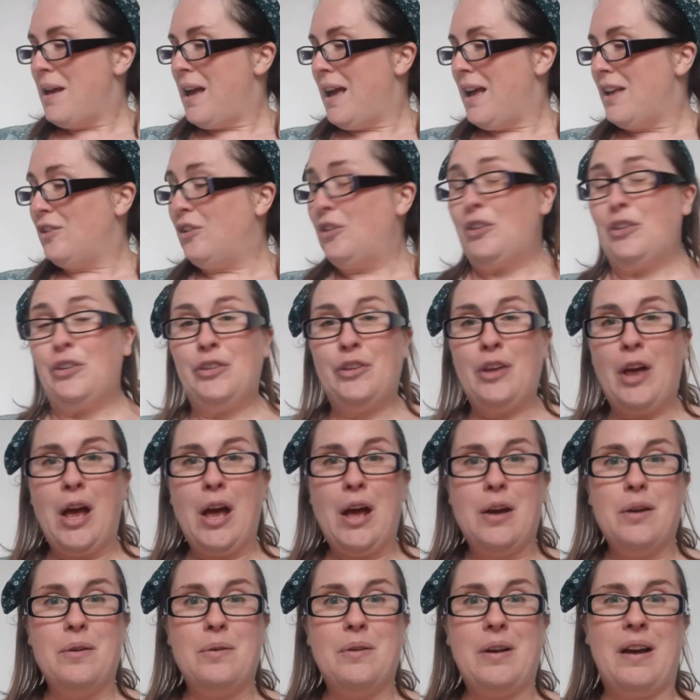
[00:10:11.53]

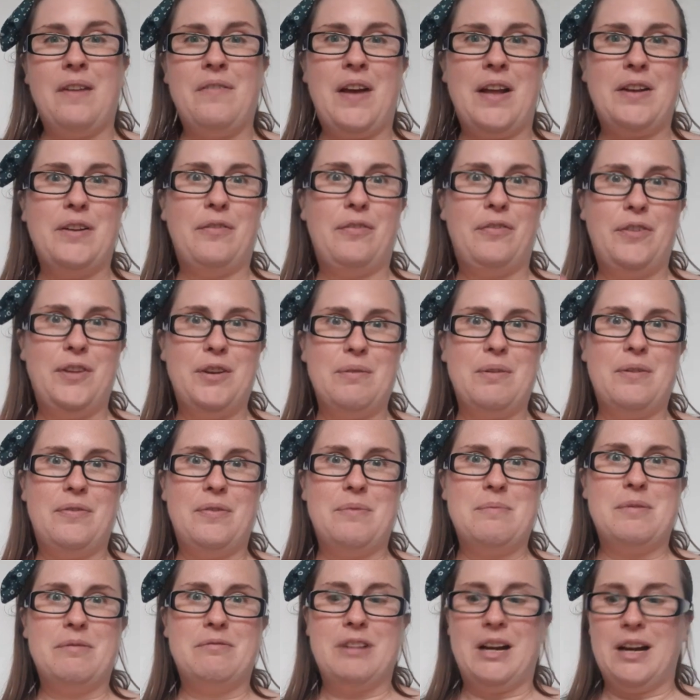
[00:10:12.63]
So I've had a few of
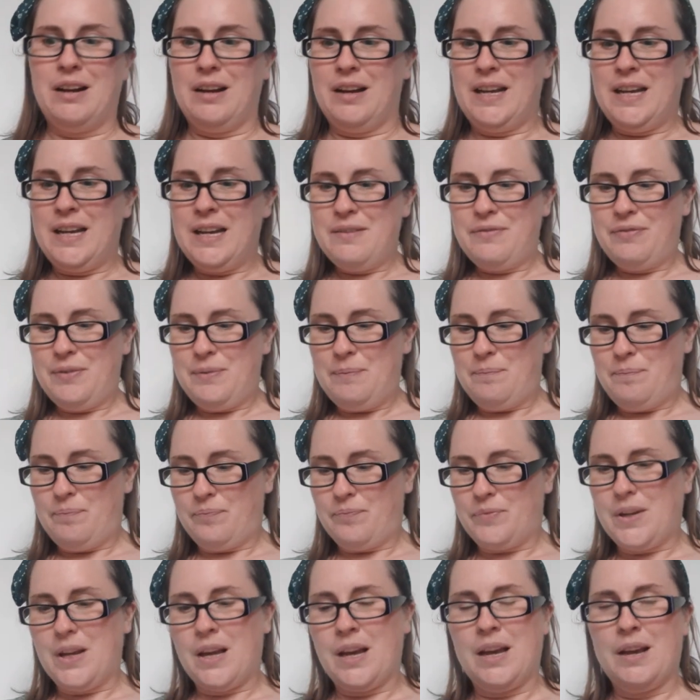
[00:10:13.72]
them arrive.
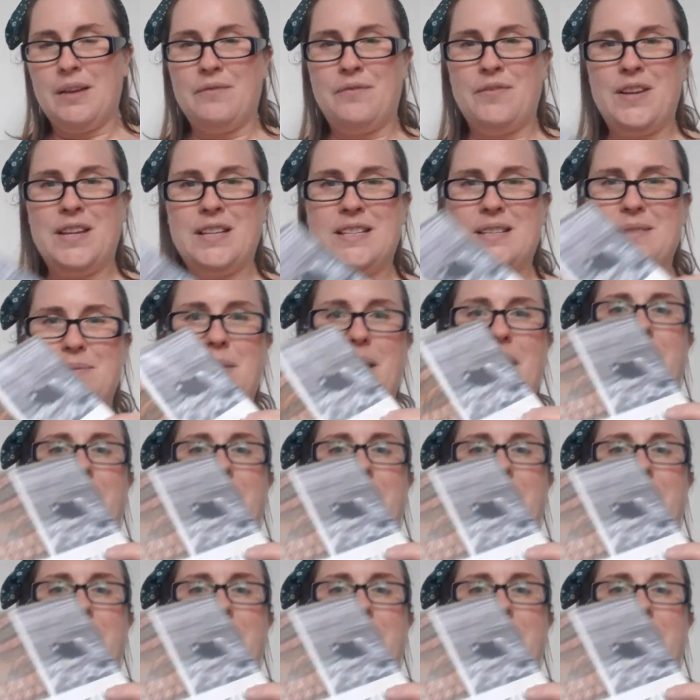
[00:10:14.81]
This one